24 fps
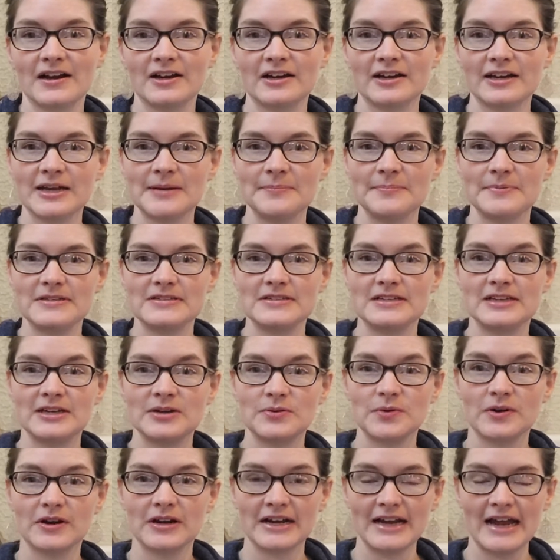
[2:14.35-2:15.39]
our campus i
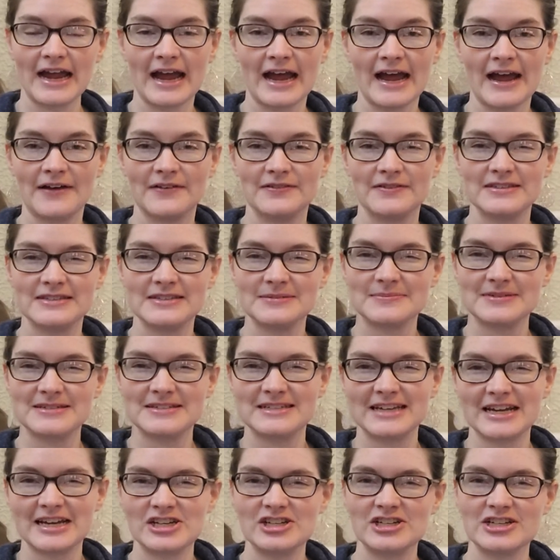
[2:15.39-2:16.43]
think we're going to have some
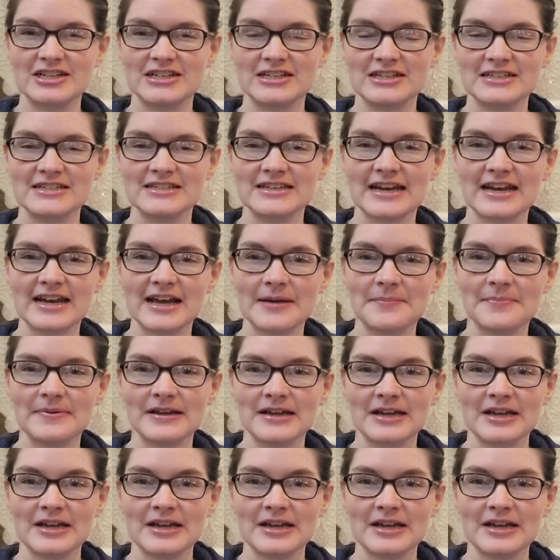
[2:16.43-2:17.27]
stations set up